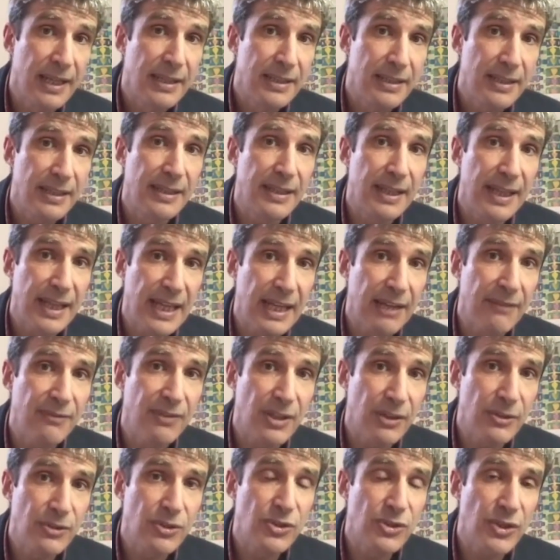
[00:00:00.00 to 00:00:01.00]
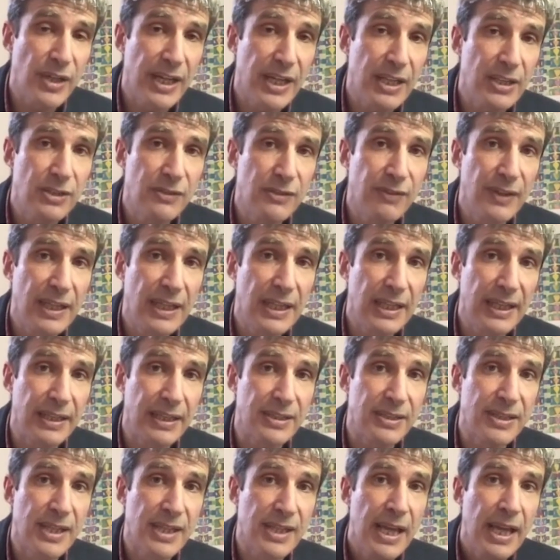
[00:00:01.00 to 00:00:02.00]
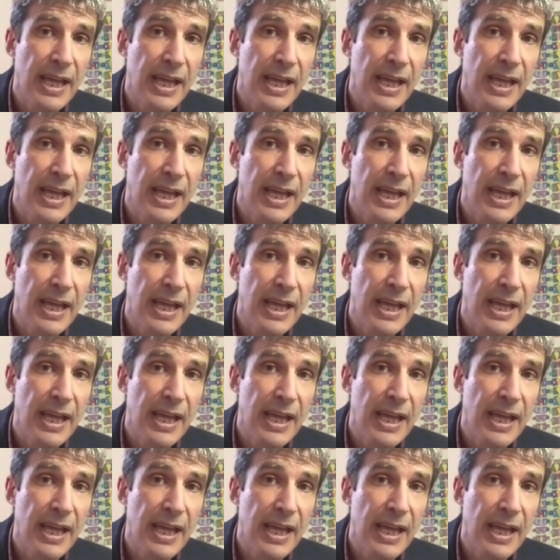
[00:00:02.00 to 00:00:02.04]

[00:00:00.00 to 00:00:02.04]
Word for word: that they have those strange feelings.